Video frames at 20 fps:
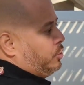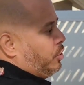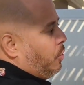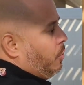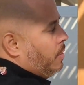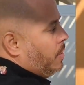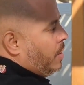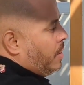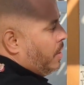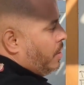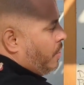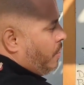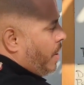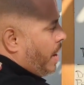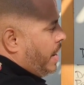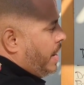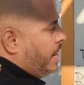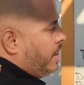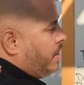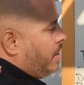So
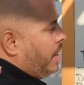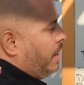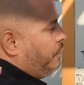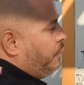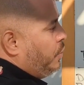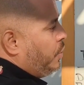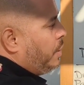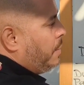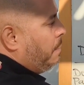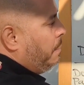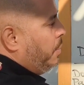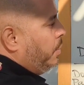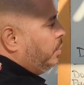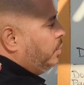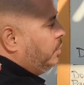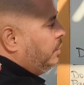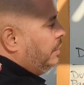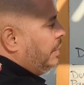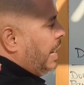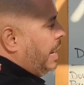right here, if you can
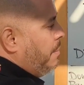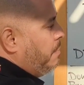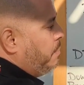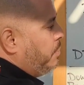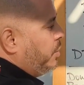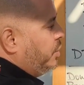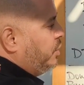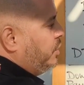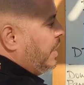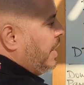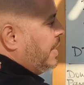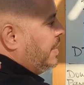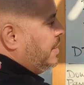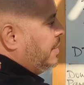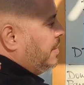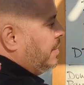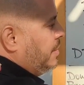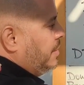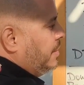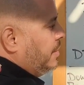put
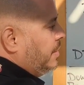10%